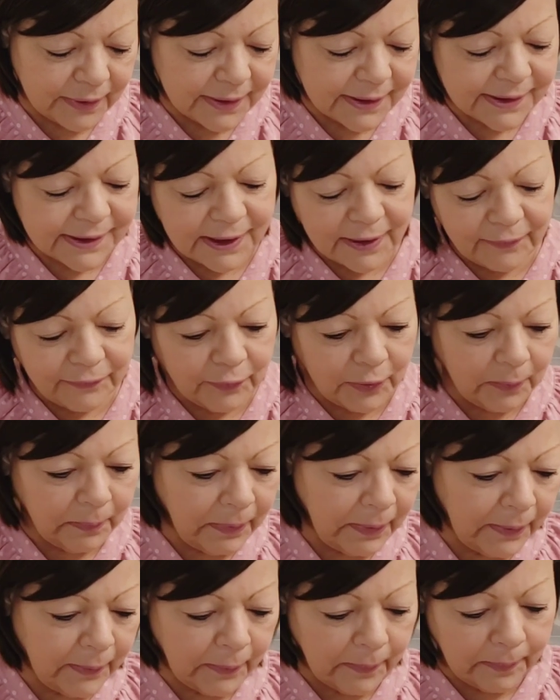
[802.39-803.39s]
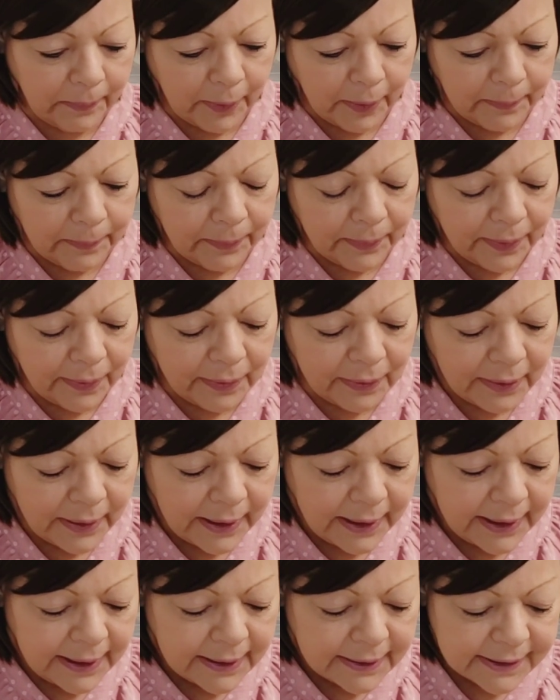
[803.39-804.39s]
silver pur purple.
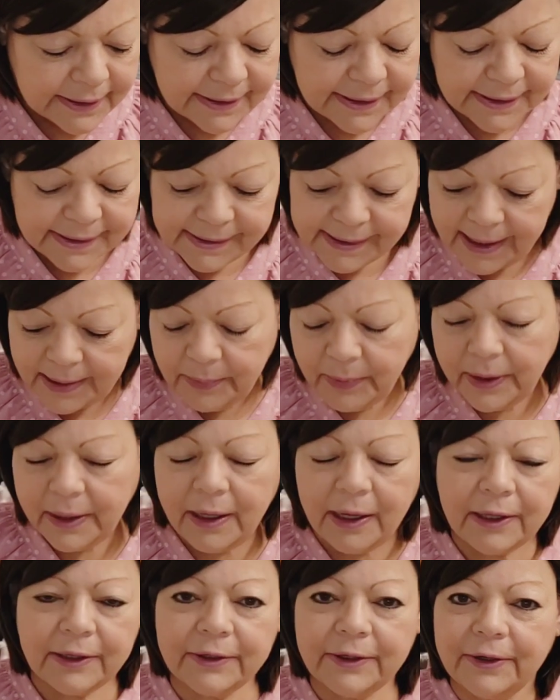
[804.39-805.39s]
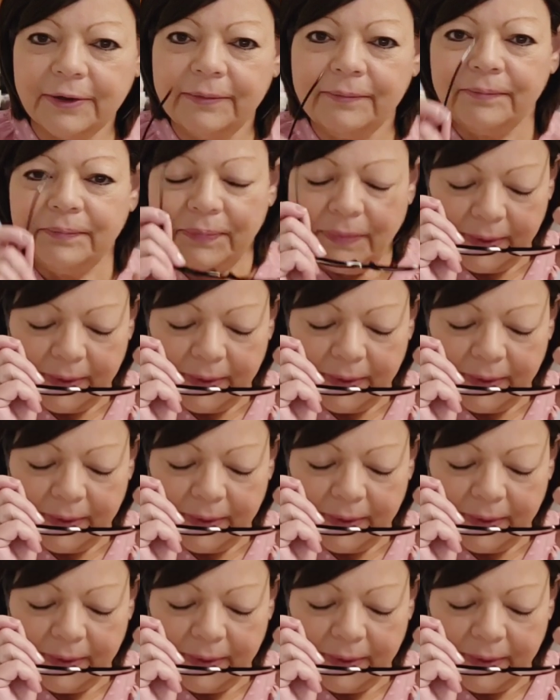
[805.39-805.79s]
Does it say what color?